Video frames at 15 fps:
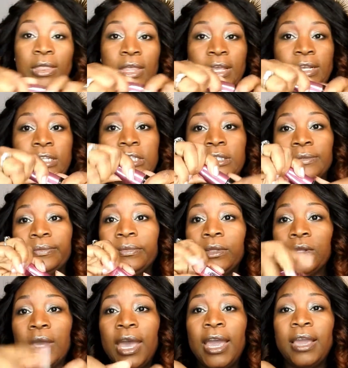this,
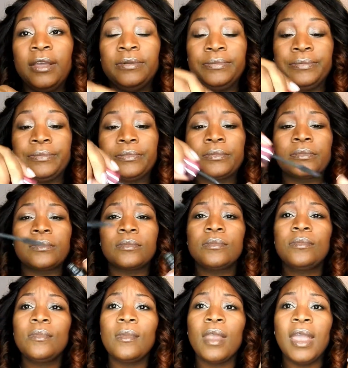okay,
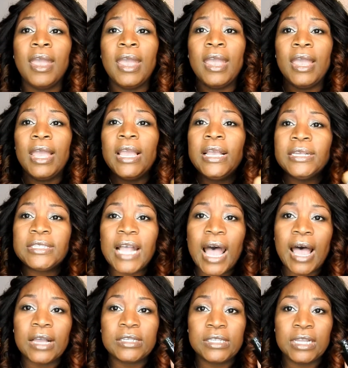it's
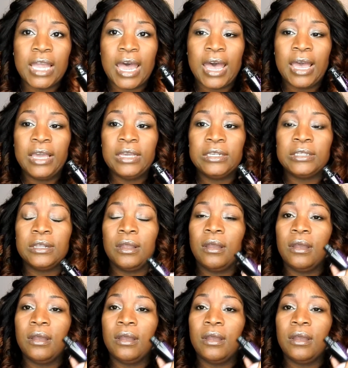oxidized.